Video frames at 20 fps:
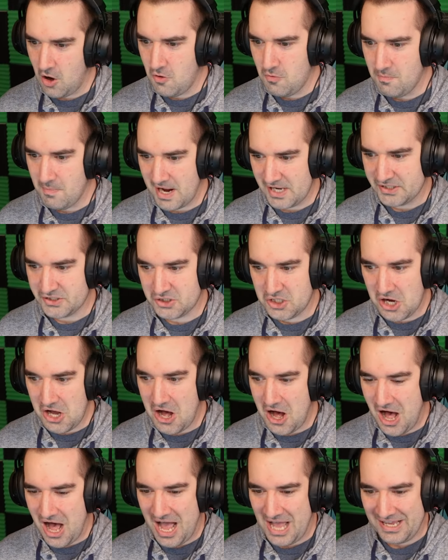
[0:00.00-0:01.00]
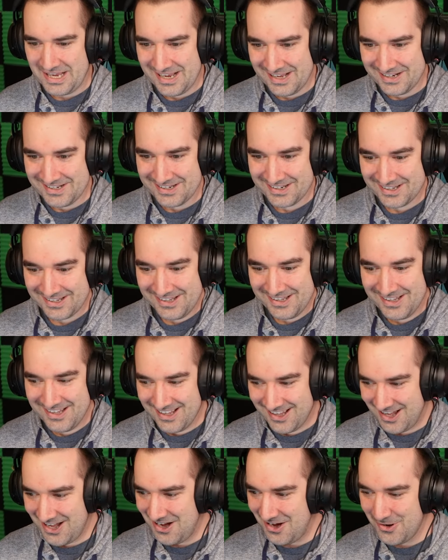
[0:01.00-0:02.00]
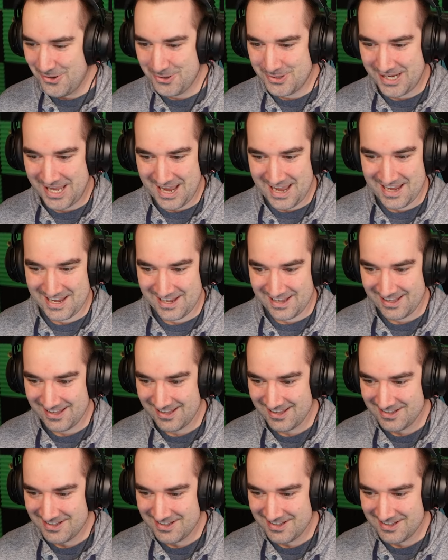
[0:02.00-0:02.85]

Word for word: Oh, my God. Okay.